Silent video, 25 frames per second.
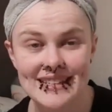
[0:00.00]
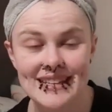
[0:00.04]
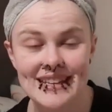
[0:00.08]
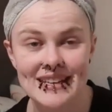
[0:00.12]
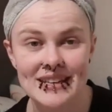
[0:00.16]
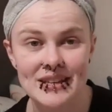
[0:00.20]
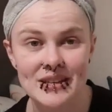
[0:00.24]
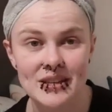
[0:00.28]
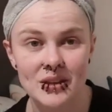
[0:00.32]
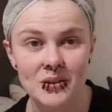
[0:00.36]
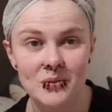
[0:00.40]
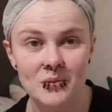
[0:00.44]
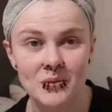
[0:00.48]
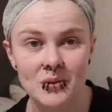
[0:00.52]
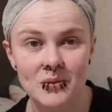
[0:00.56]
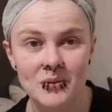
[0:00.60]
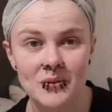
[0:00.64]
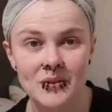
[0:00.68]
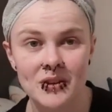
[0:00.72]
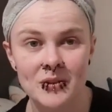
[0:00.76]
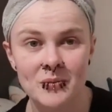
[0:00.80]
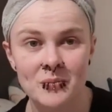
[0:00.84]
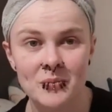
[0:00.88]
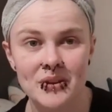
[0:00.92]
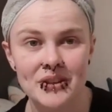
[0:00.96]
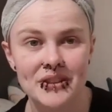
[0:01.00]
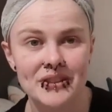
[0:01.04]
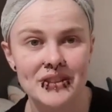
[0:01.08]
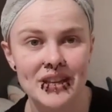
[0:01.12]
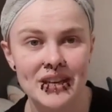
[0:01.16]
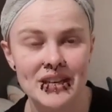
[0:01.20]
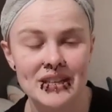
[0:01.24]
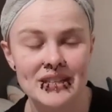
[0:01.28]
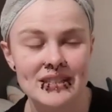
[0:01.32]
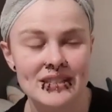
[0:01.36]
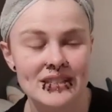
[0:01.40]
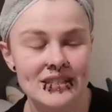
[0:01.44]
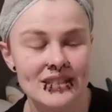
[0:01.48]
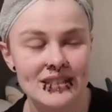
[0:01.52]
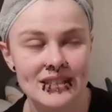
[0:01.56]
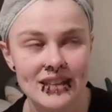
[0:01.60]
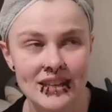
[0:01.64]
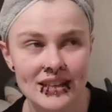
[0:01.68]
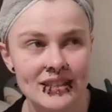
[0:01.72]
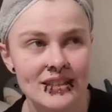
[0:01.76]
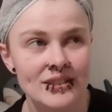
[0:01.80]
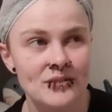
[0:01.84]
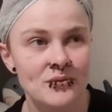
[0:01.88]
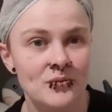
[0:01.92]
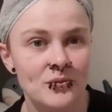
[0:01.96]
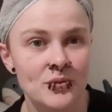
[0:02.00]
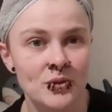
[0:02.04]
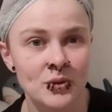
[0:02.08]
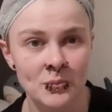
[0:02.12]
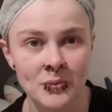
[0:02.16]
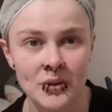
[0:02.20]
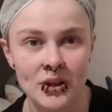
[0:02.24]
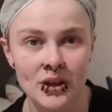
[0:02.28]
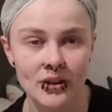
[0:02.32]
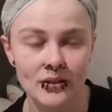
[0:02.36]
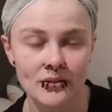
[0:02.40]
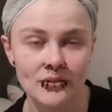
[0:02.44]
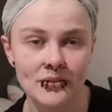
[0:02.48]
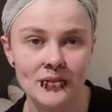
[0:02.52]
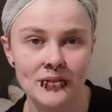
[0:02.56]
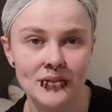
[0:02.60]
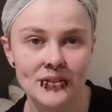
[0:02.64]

anything wrong with it, but that threw me off.